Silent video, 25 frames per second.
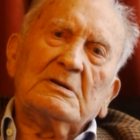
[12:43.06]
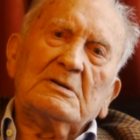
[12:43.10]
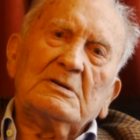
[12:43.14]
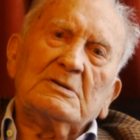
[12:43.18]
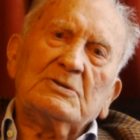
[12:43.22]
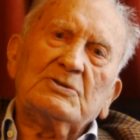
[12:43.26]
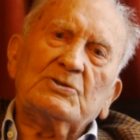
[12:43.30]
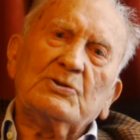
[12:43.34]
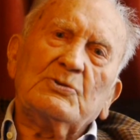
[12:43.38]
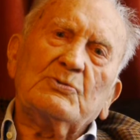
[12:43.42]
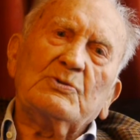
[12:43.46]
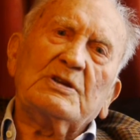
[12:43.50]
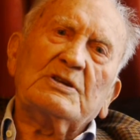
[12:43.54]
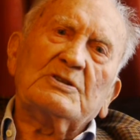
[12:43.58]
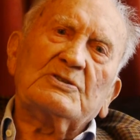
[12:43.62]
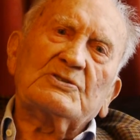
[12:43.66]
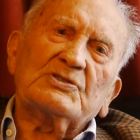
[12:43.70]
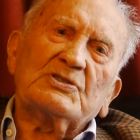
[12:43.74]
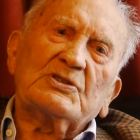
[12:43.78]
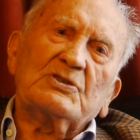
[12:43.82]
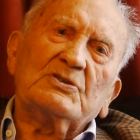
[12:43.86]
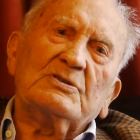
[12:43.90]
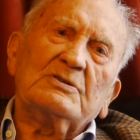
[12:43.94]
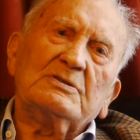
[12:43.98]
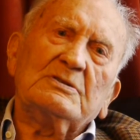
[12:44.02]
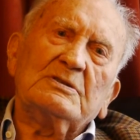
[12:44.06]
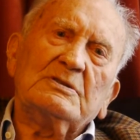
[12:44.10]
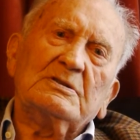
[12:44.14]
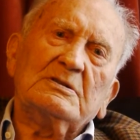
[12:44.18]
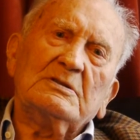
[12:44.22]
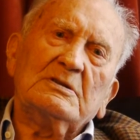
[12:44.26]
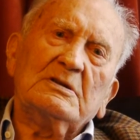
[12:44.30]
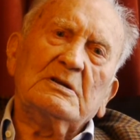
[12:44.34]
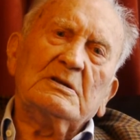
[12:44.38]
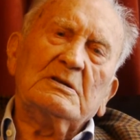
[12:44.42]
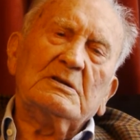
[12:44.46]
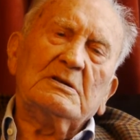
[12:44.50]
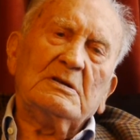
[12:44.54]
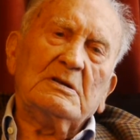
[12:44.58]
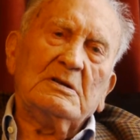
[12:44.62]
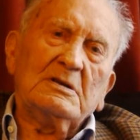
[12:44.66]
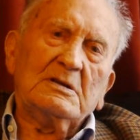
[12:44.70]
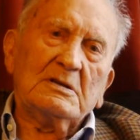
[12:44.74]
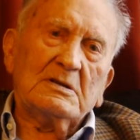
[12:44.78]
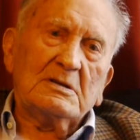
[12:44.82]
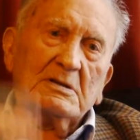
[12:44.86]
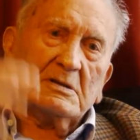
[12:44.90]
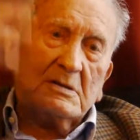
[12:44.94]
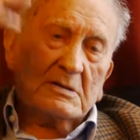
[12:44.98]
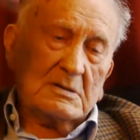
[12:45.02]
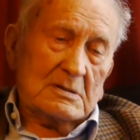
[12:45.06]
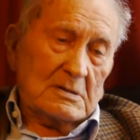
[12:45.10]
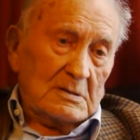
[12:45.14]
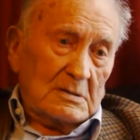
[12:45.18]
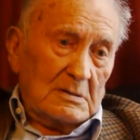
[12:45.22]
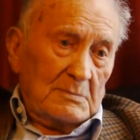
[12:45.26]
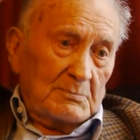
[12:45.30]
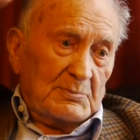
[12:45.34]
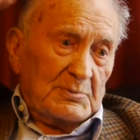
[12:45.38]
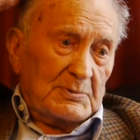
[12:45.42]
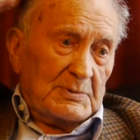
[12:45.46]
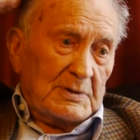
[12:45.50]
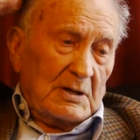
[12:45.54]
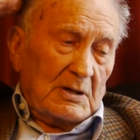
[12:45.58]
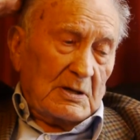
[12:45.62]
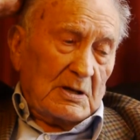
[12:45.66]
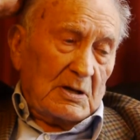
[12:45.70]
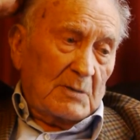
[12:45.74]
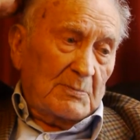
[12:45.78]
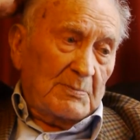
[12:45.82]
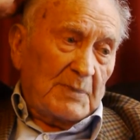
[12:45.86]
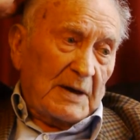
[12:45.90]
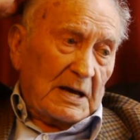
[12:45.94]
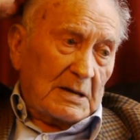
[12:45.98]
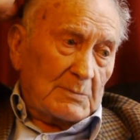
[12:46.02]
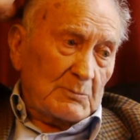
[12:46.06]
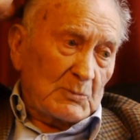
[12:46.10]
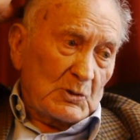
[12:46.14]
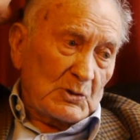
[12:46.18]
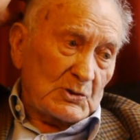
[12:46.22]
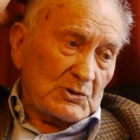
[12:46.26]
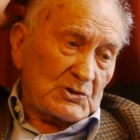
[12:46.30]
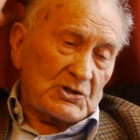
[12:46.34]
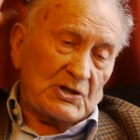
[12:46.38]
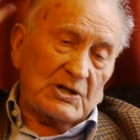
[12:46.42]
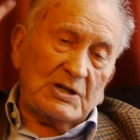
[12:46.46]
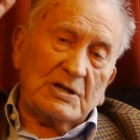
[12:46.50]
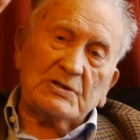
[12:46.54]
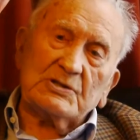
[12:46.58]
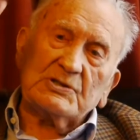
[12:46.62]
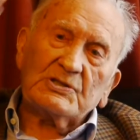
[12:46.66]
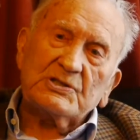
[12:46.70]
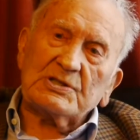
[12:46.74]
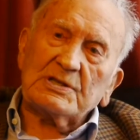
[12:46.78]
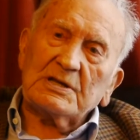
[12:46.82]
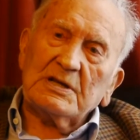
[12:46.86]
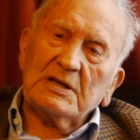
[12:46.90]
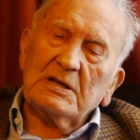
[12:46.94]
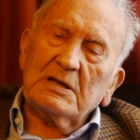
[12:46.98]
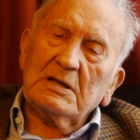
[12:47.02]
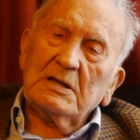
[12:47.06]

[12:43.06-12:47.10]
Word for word: two years ago. I got back most years